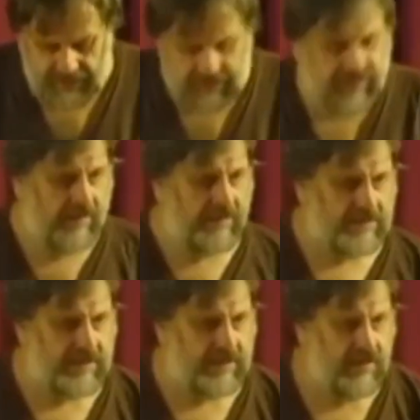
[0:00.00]

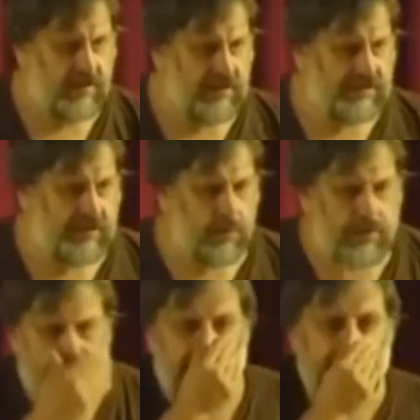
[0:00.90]
eternity. So
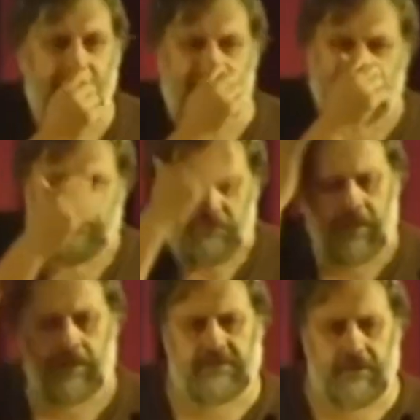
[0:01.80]
that's my
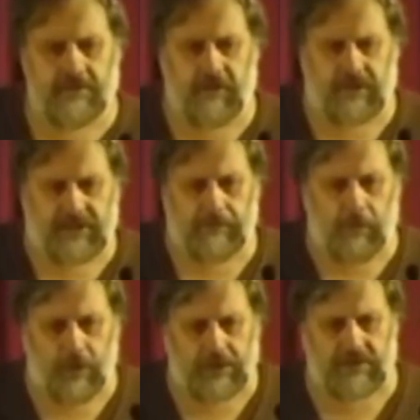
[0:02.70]
first
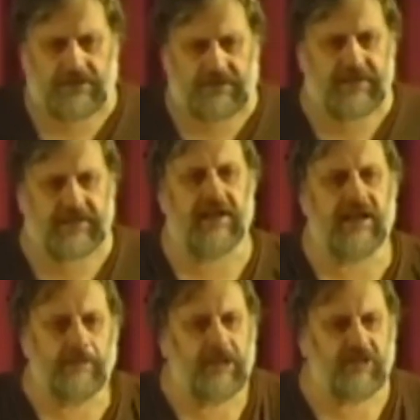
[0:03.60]
point. This
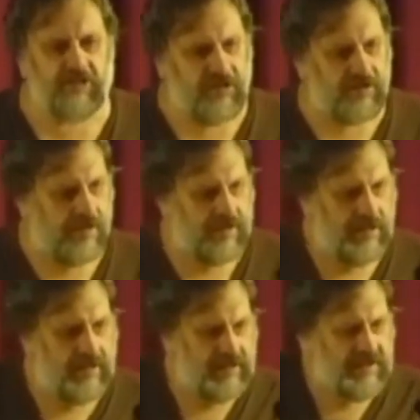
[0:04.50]
image
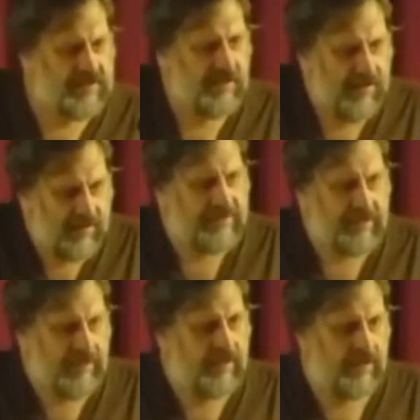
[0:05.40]
is
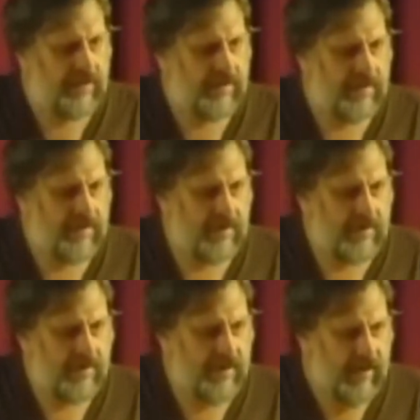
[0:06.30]
real
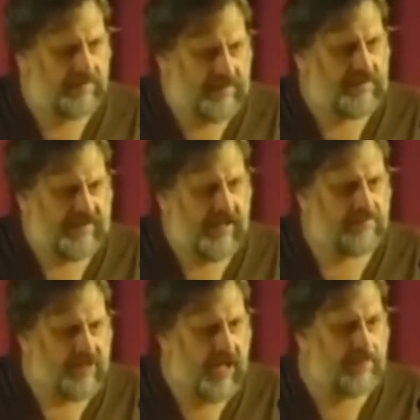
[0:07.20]
and at the
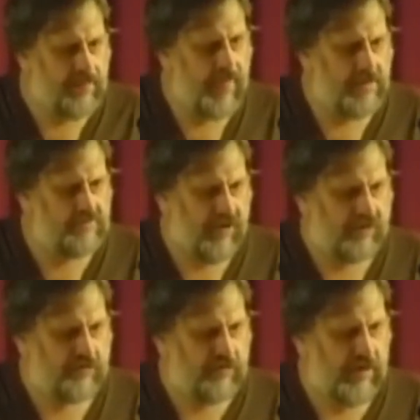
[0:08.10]
same time
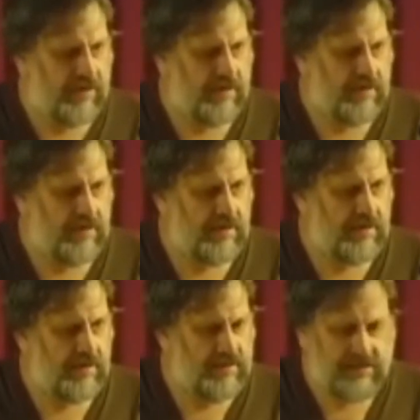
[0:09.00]
virtual.
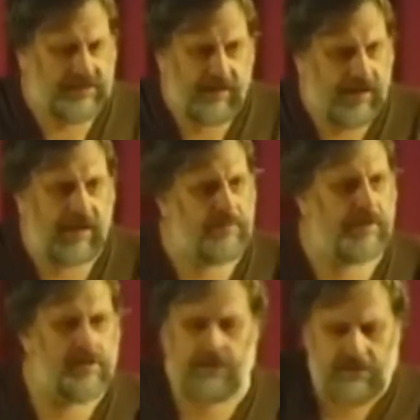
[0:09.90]
And here I'm
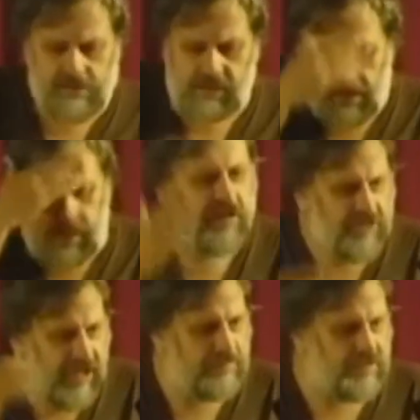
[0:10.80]
an
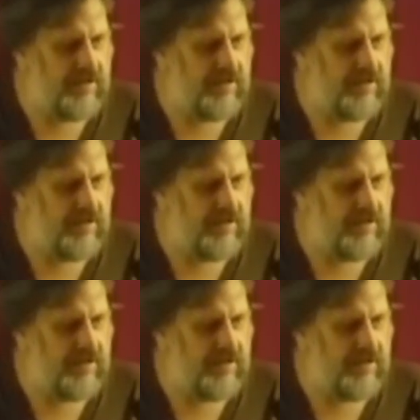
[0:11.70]
unashamed